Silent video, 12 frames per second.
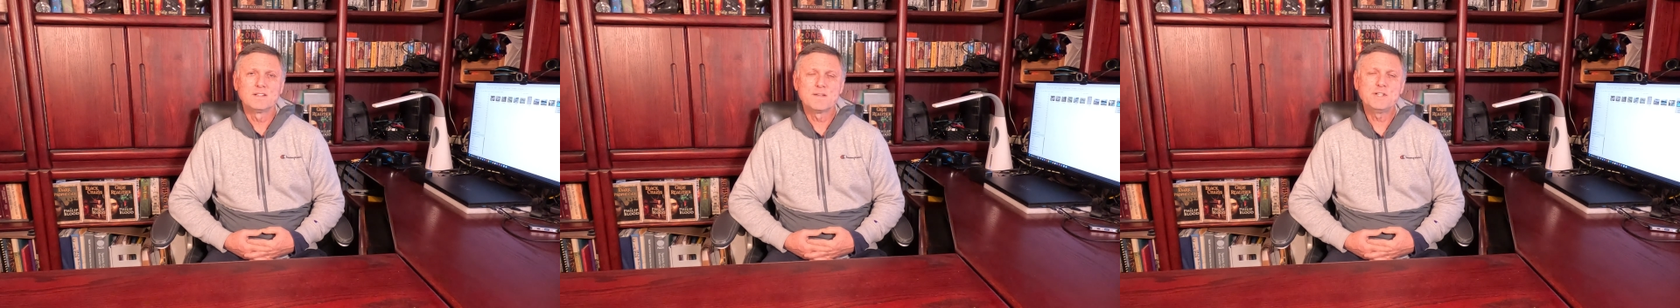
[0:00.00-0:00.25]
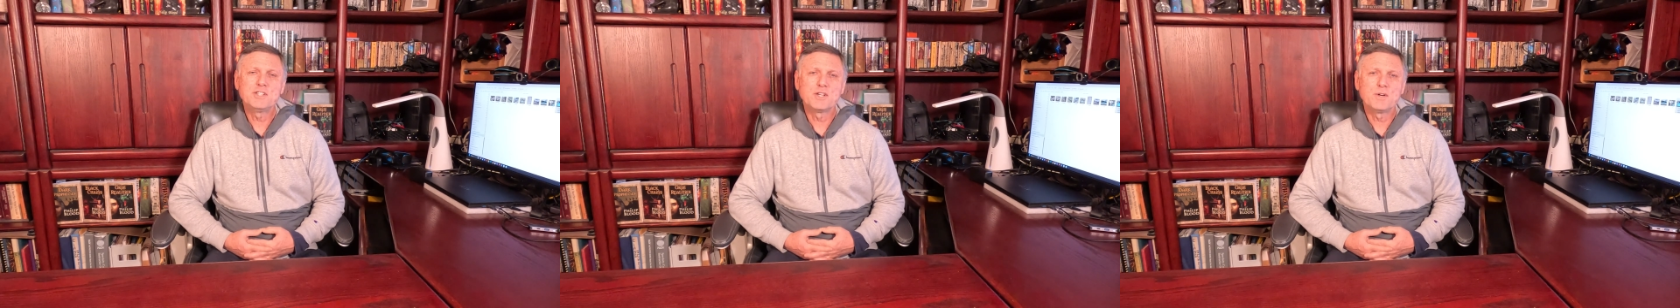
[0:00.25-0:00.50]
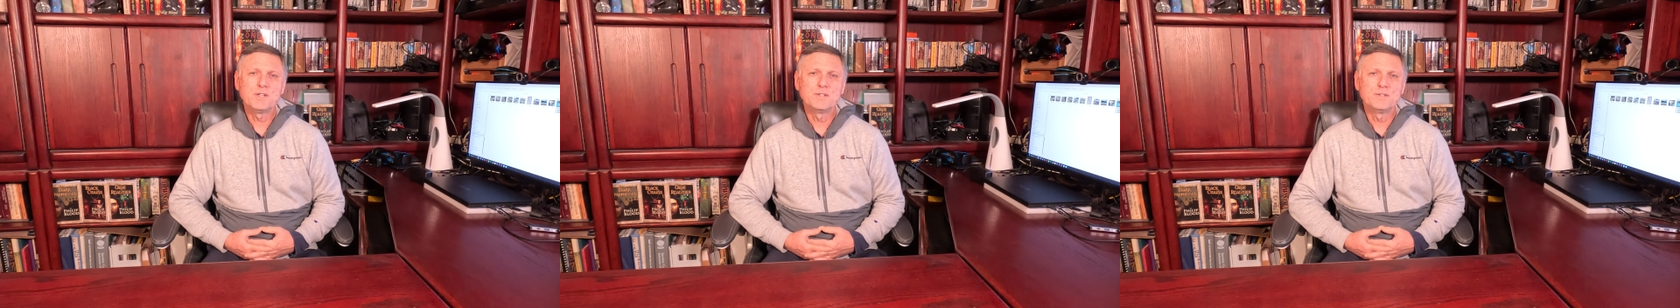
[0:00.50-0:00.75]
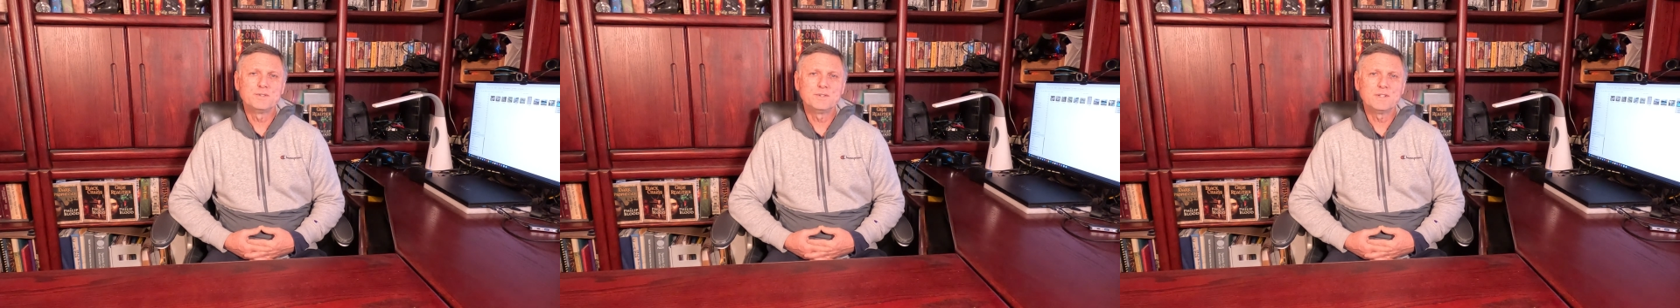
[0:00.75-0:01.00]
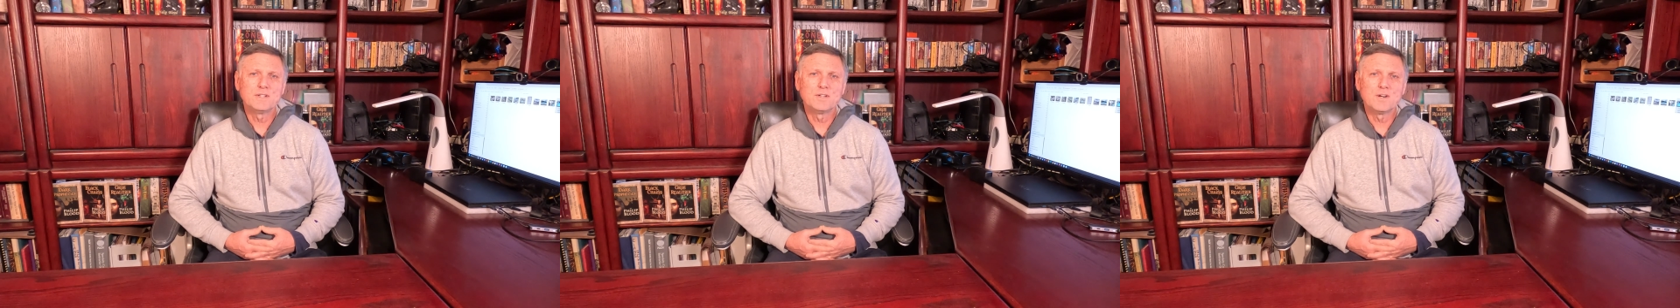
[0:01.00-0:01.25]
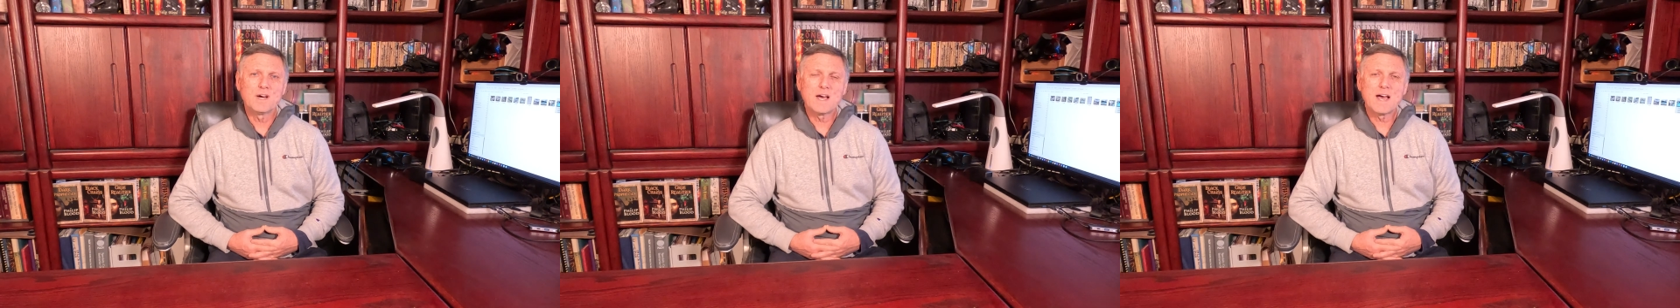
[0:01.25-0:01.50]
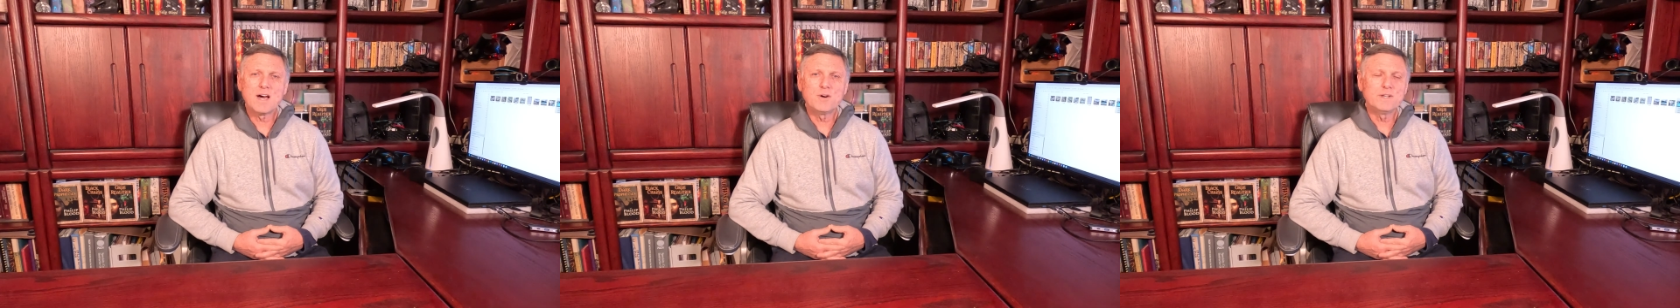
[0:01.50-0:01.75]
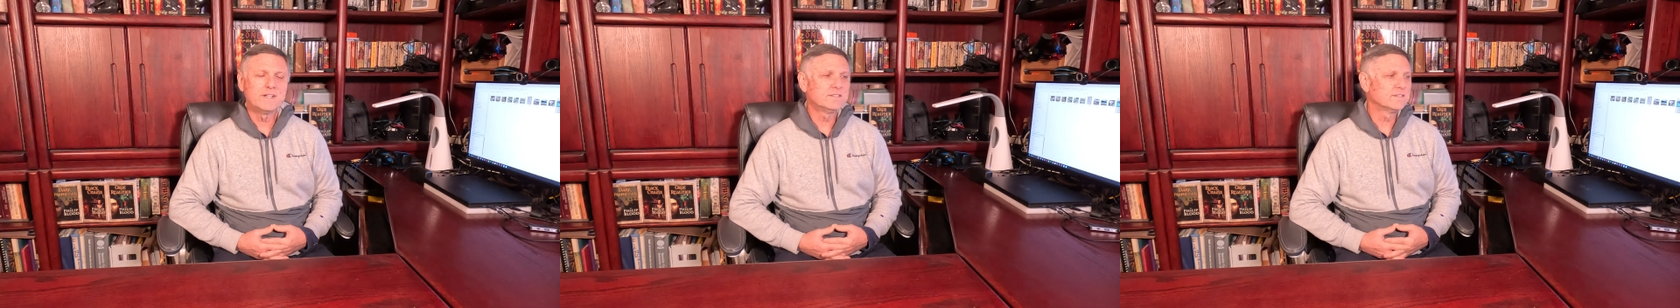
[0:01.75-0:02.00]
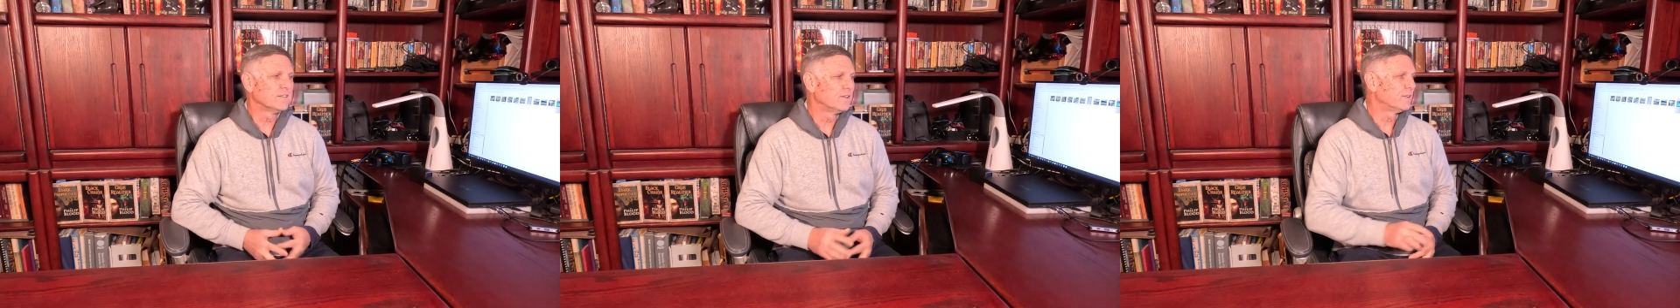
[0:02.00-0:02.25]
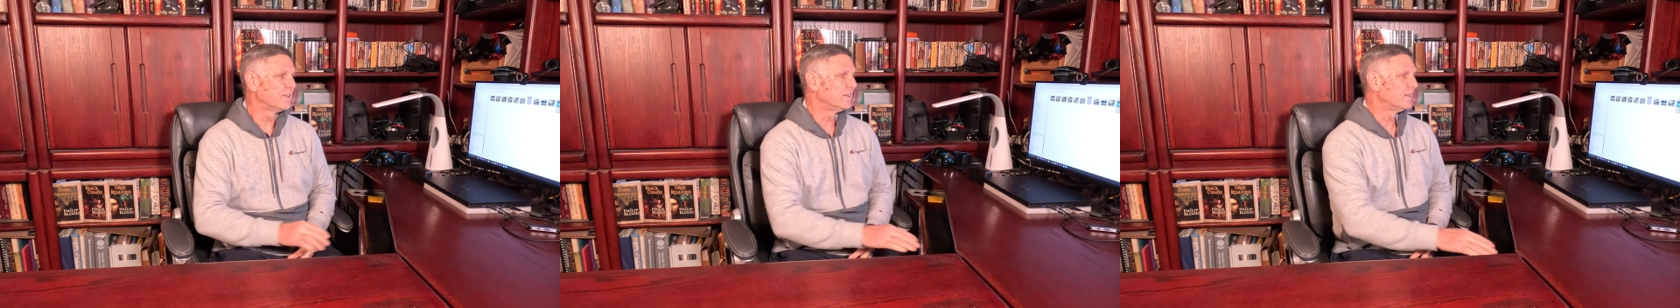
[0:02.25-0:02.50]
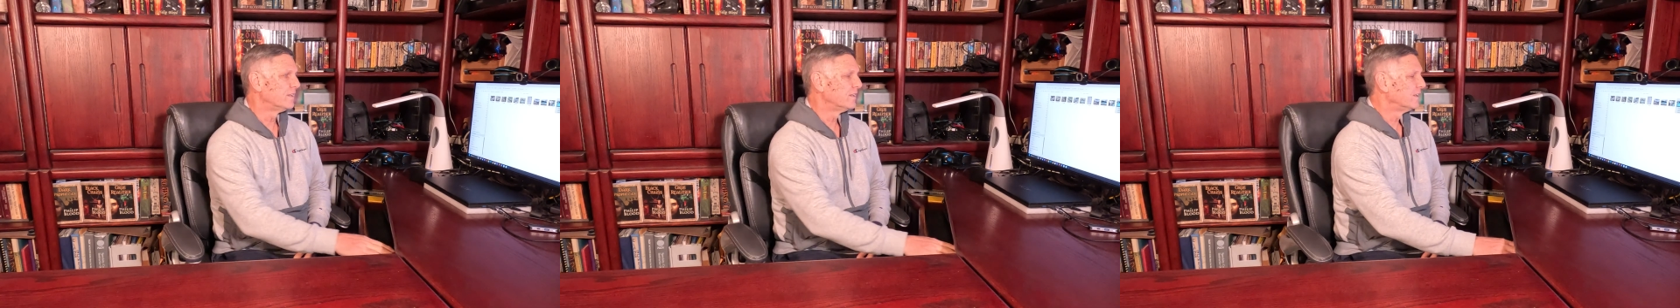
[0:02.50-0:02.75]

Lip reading: let me show you how it's loaded